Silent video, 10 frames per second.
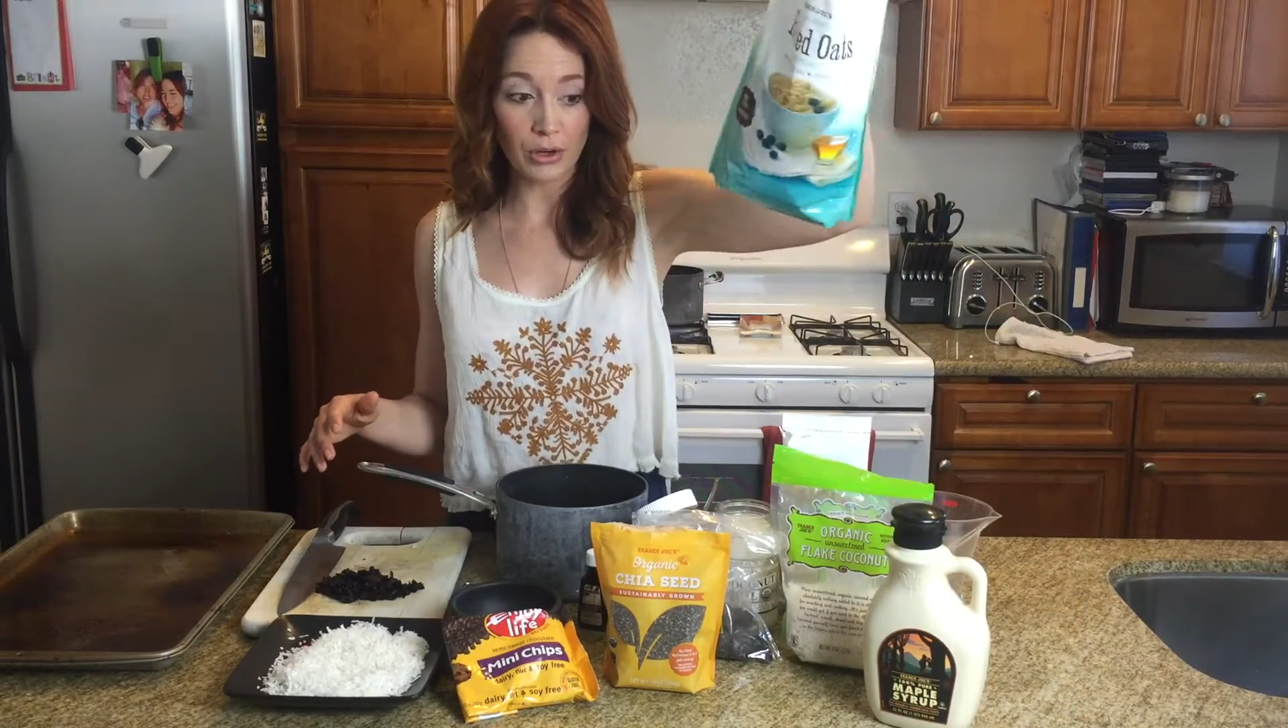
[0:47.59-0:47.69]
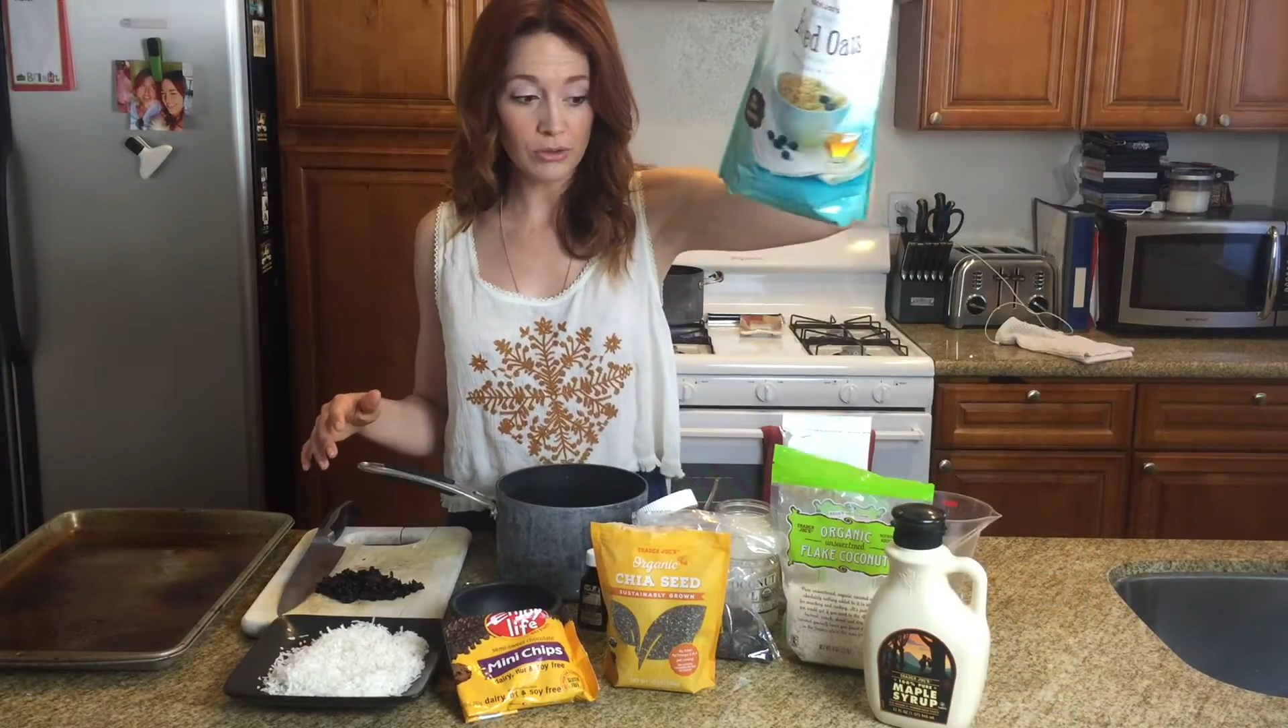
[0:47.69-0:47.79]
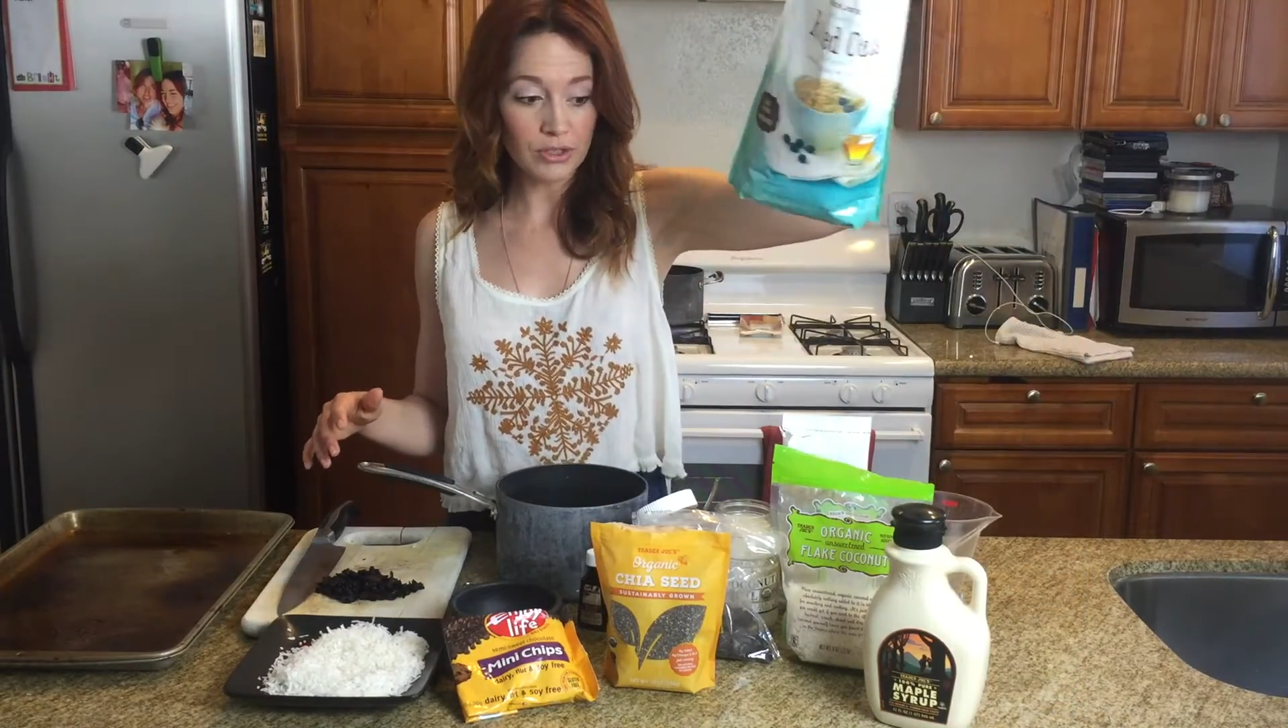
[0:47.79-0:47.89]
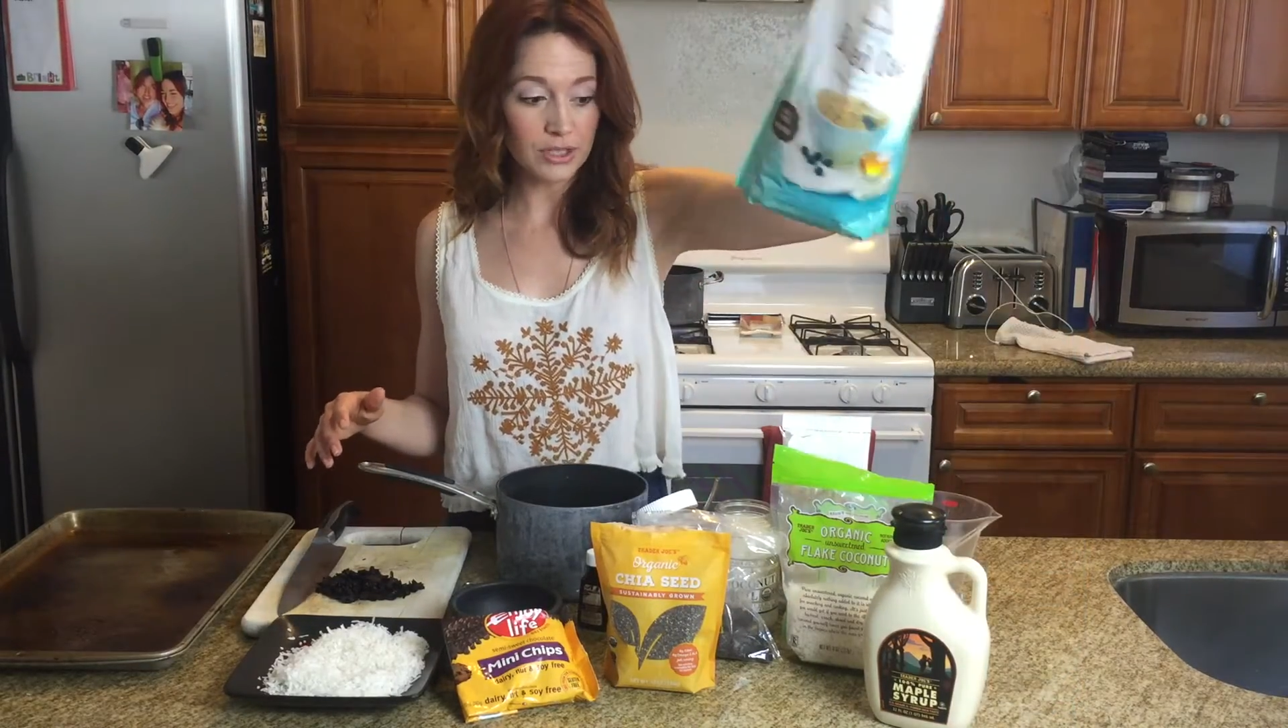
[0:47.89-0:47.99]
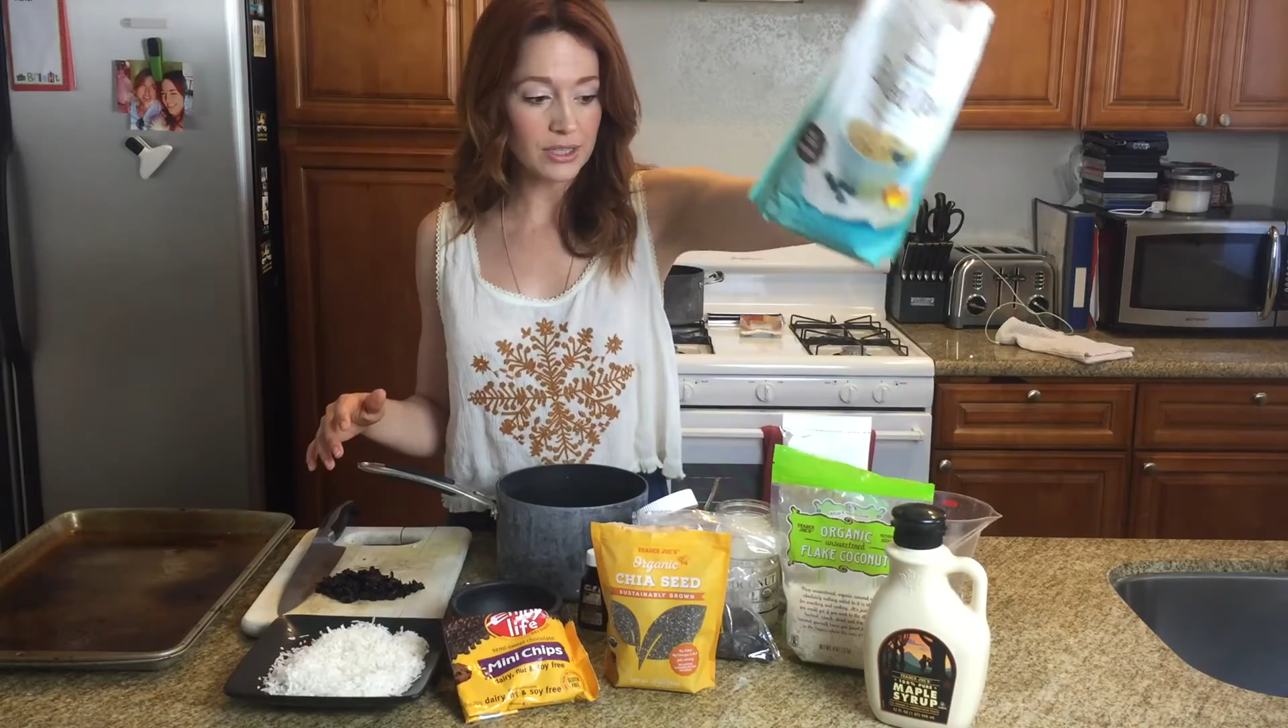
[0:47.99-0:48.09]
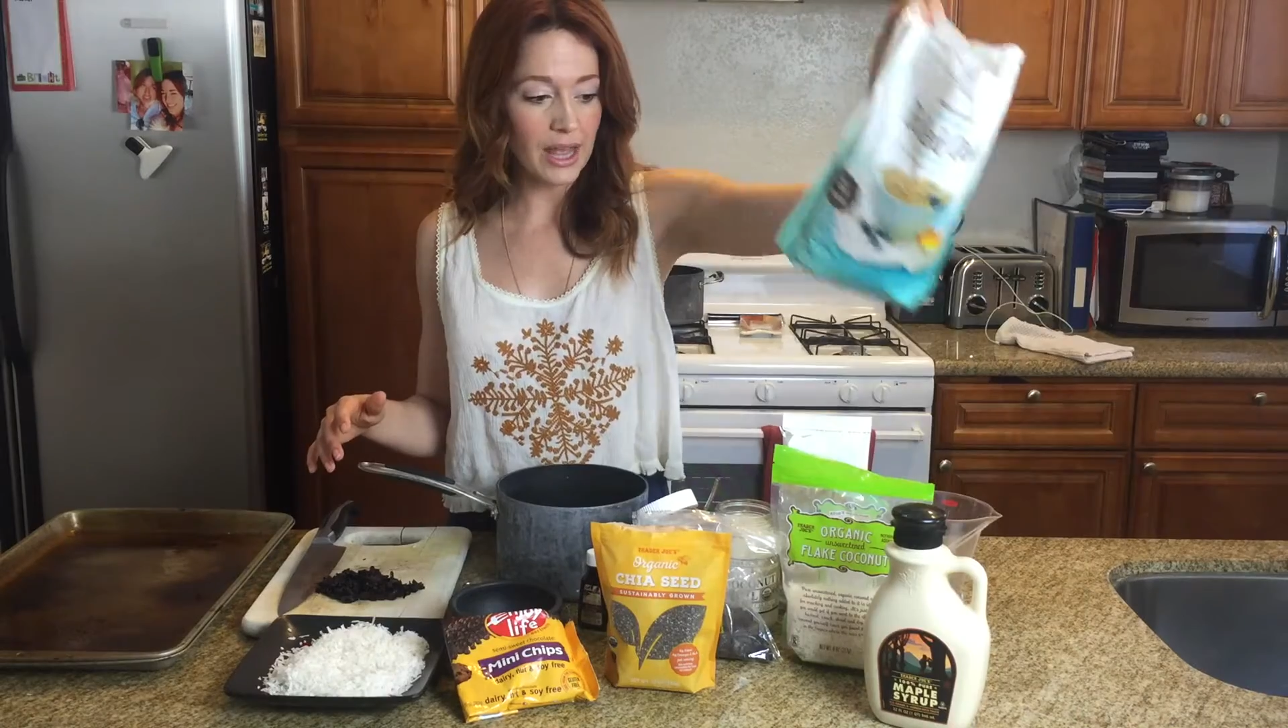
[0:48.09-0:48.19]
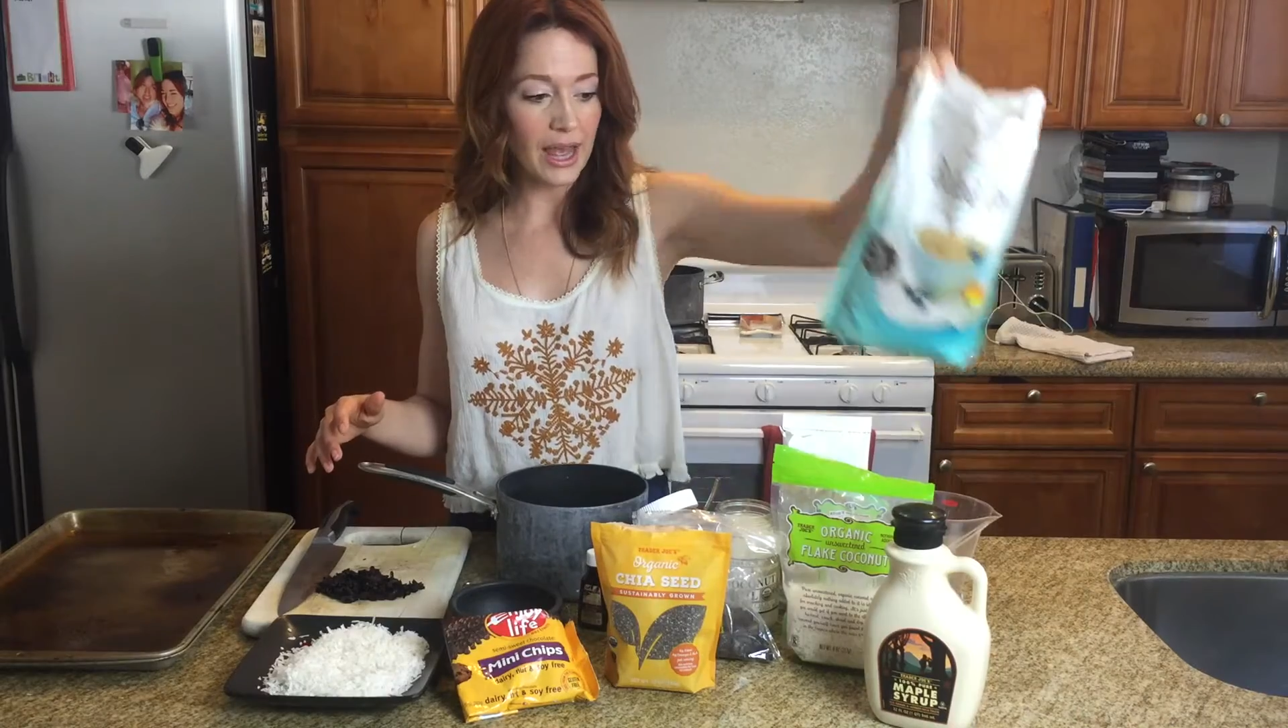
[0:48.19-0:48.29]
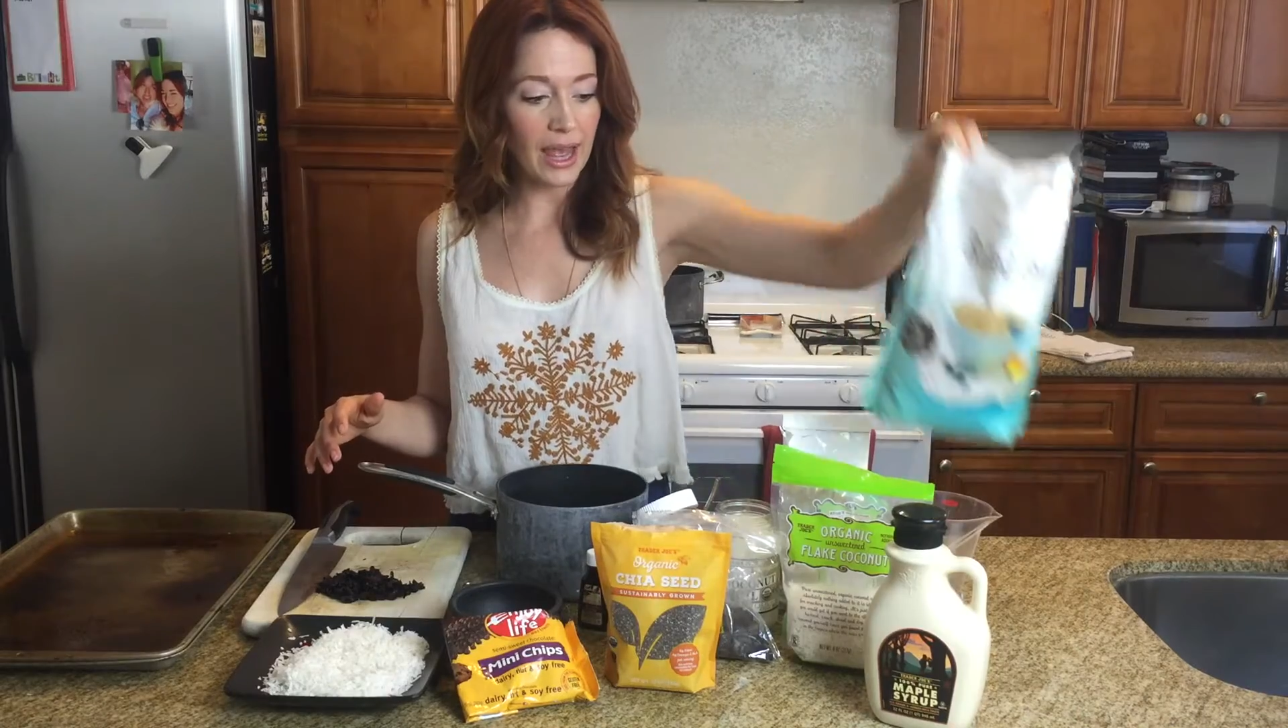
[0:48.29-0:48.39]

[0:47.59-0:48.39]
oats,